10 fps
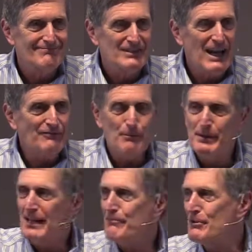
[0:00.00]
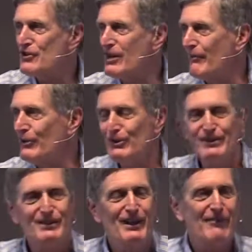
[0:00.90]
You have to pick up your shovel
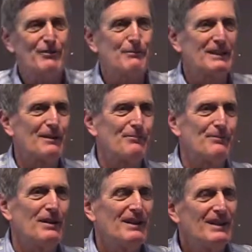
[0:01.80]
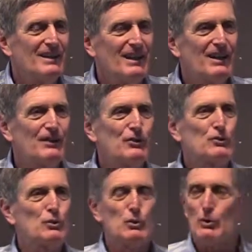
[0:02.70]
and you have to pick up your
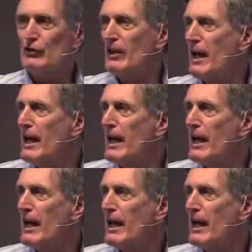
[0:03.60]
tools